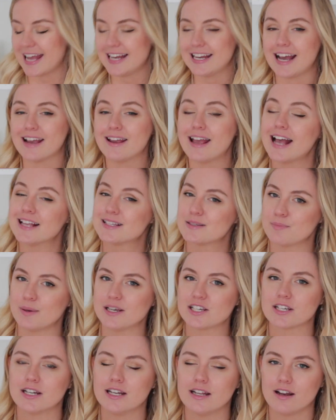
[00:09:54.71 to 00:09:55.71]
and I
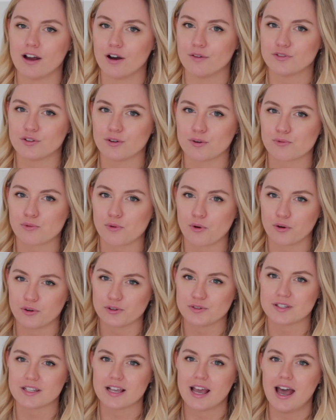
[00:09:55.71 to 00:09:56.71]
especially love the
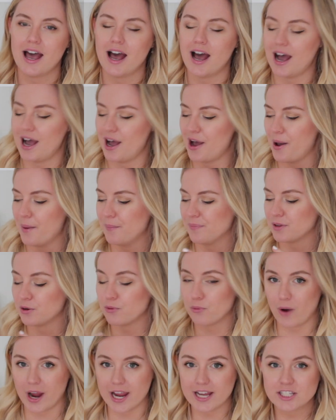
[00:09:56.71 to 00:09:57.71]
Rose
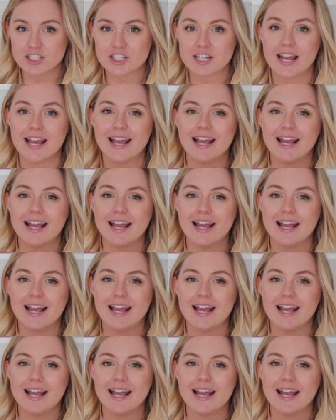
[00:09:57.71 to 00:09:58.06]
range.